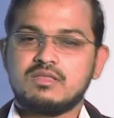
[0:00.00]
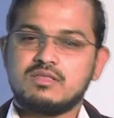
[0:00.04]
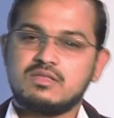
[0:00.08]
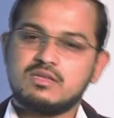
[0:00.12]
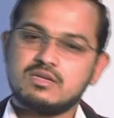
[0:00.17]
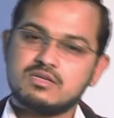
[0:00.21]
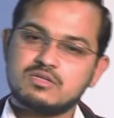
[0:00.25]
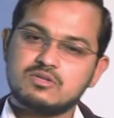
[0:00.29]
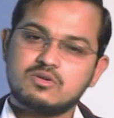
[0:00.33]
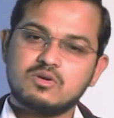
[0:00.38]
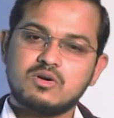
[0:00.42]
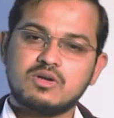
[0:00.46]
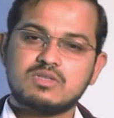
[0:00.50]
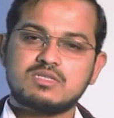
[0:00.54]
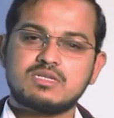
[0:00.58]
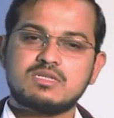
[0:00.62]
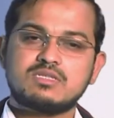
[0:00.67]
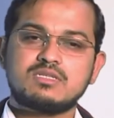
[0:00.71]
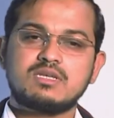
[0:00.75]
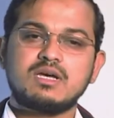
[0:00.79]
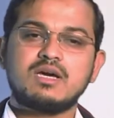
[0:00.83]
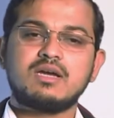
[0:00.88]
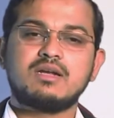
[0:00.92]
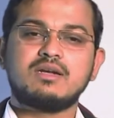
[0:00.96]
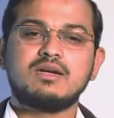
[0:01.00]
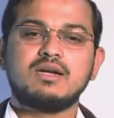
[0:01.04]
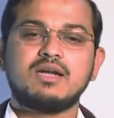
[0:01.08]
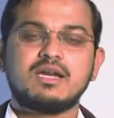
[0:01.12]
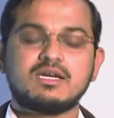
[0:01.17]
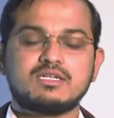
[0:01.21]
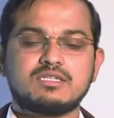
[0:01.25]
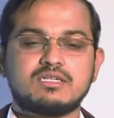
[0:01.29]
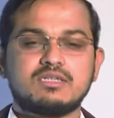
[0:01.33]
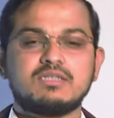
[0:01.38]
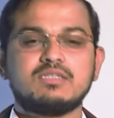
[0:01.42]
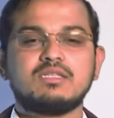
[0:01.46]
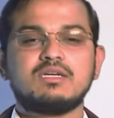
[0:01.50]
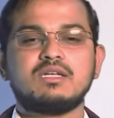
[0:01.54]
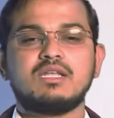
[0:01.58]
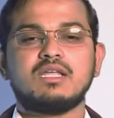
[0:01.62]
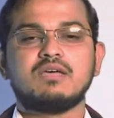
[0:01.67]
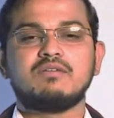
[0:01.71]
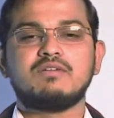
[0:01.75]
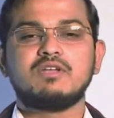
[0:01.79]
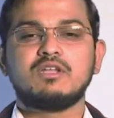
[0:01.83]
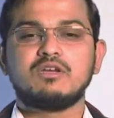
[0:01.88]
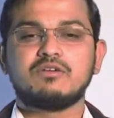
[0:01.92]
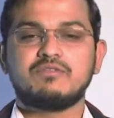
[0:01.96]
This causes a reduction in the
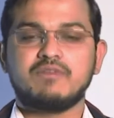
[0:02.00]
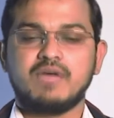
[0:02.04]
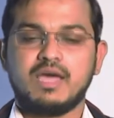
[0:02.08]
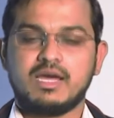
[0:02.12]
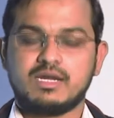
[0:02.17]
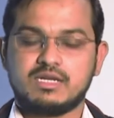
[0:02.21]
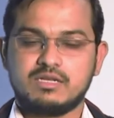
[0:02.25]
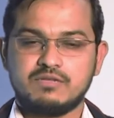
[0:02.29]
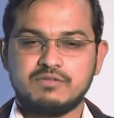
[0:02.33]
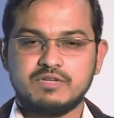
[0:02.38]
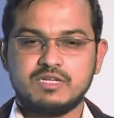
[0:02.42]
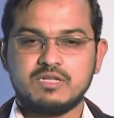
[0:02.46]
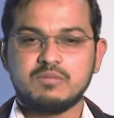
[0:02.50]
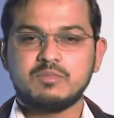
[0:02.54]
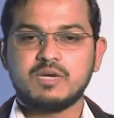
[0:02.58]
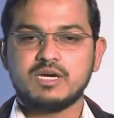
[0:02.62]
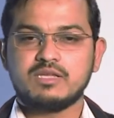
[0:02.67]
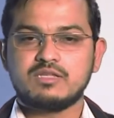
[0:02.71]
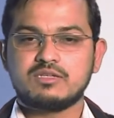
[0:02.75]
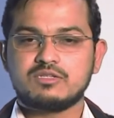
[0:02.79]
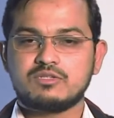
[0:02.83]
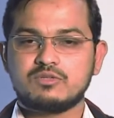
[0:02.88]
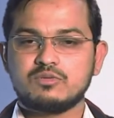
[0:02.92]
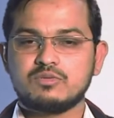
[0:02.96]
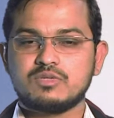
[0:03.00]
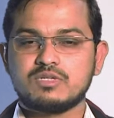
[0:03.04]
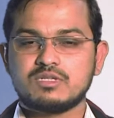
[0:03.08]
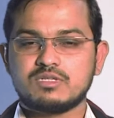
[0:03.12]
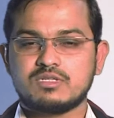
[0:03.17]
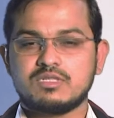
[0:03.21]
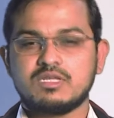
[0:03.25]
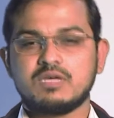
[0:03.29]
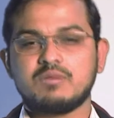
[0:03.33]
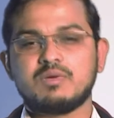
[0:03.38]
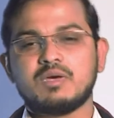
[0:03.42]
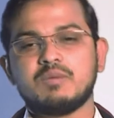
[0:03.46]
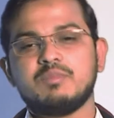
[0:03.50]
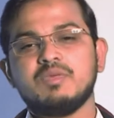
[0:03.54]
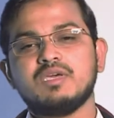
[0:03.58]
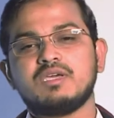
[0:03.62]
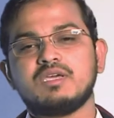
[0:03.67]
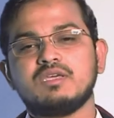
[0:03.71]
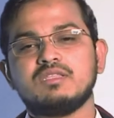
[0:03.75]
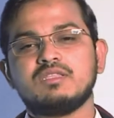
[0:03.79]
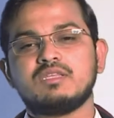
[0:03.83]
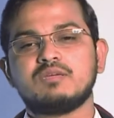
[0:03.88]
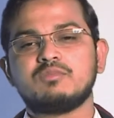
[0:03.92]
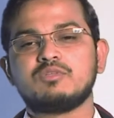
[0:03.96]
level of activity by the students, thereby
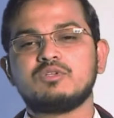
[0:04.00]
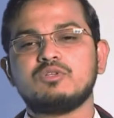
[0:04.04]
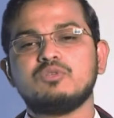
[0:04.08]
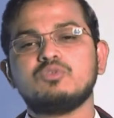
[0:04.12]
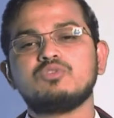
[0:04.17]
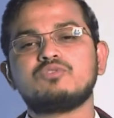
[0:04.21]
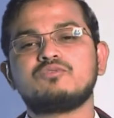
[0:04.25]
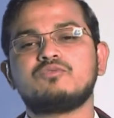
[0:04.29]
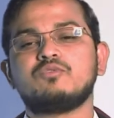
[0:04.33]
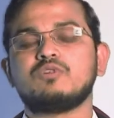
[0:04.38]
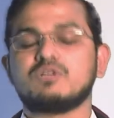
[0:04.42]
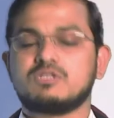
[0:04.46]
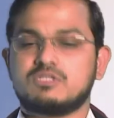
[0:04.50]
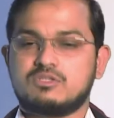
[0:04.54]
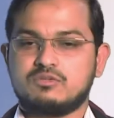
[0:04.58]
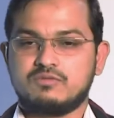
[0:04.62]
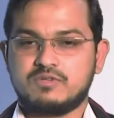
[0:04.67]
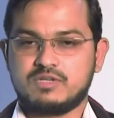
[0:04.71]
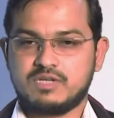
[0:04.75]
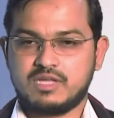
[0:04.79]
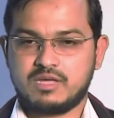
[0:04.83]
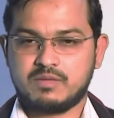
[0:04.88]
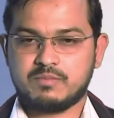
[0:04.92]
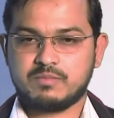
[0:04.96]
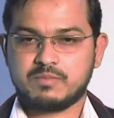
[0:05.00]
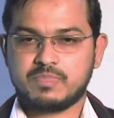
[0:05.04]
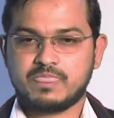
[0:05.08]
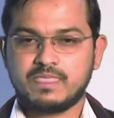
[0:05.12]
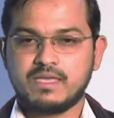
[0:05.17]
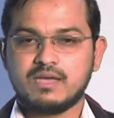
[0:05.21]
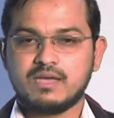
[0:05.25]
making them to lose focus over time.